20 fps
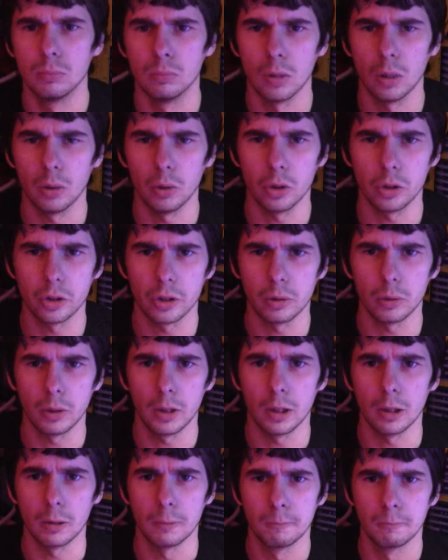Oh, you're still
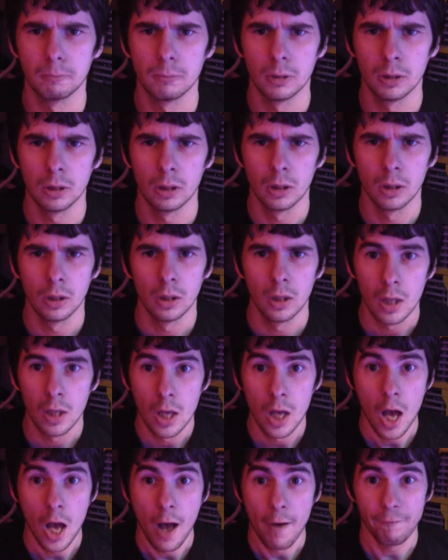here.
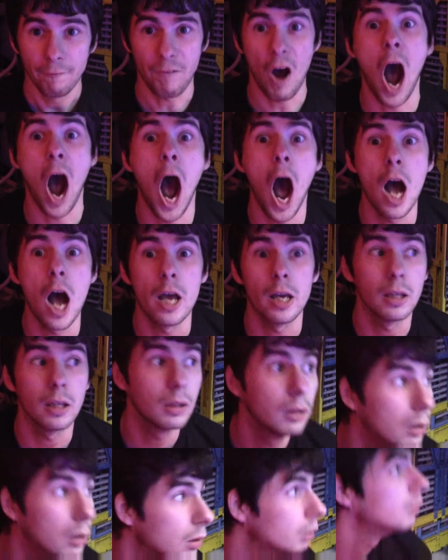
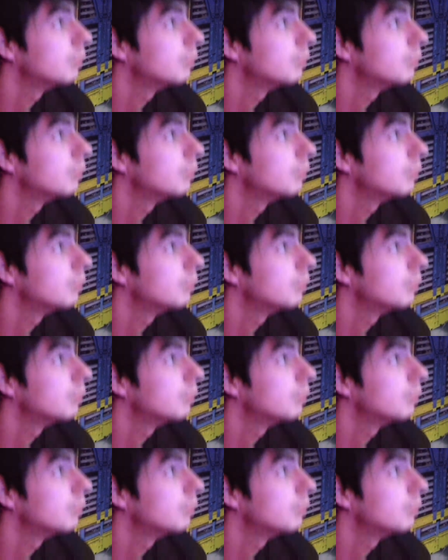Fine.